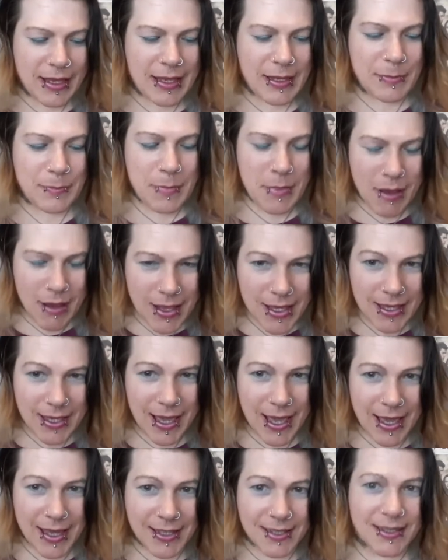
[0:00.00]
In my
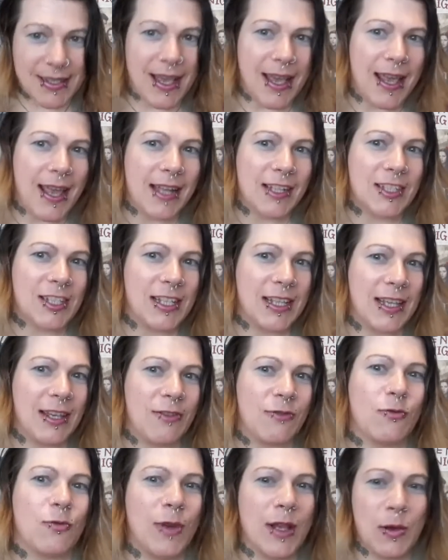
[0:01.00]
case, I
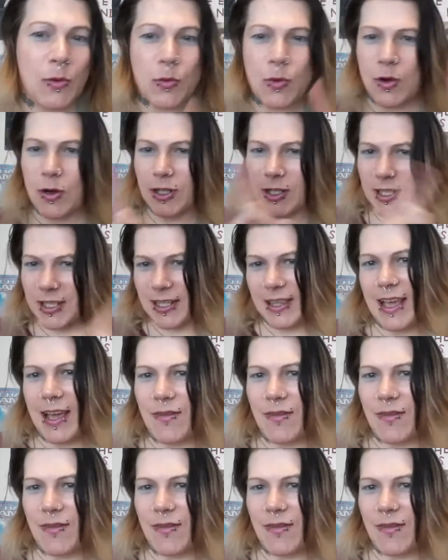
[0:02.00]
actually re-watched